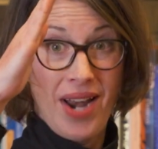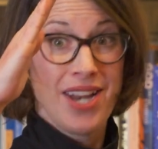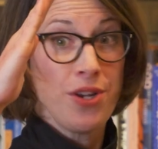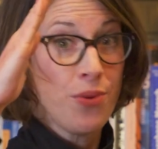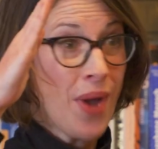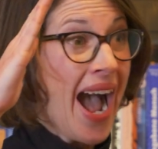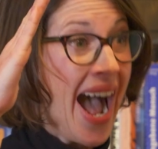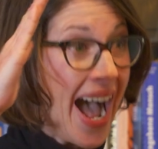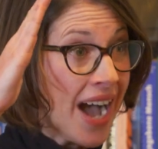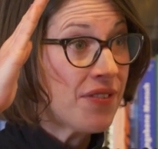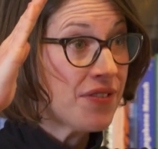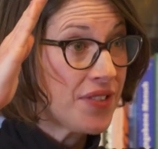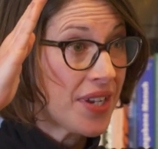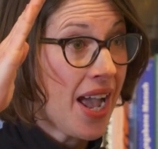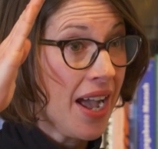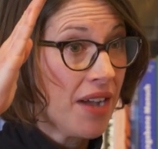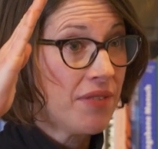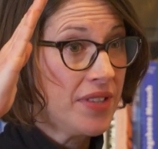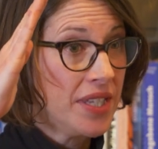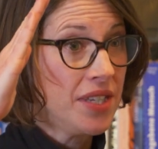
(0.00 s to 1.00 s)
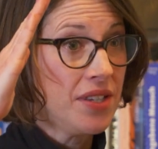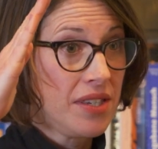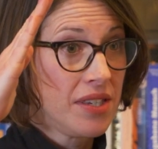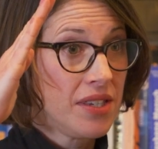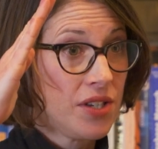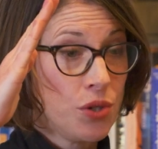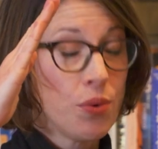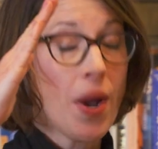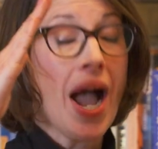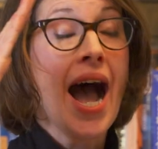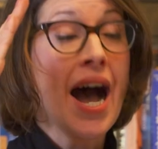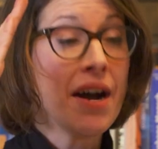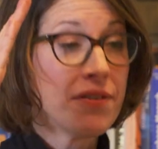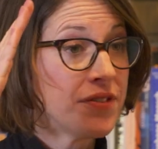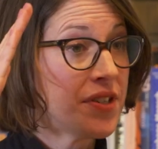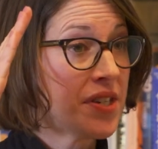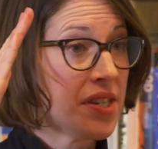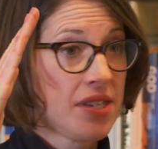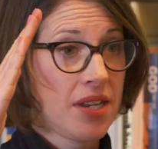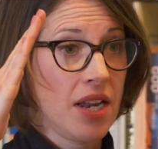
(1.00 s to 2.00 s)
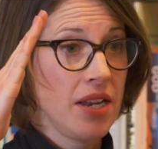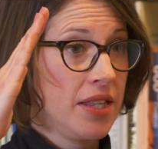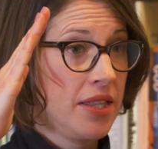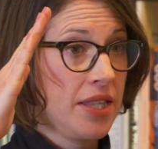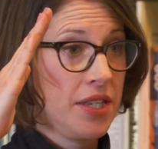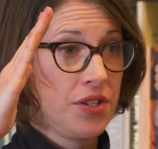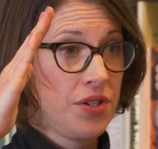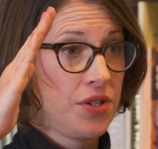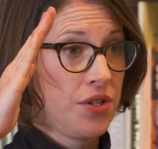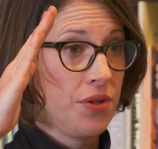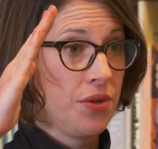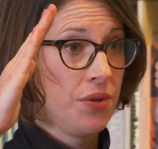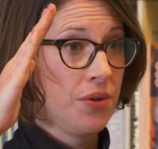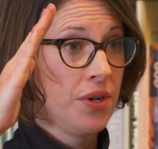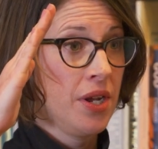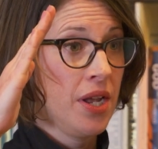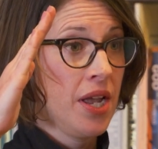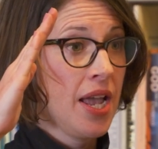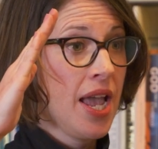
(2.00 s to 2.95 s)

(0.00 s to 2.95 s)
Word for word: And you have to have these, you have to study these two.